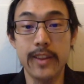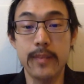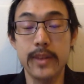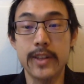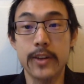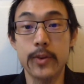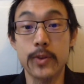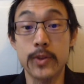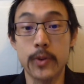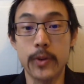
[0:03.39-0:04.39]
let me tell you a
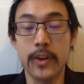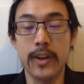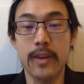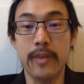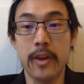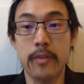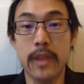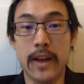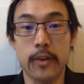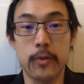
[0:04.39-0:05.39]
story about black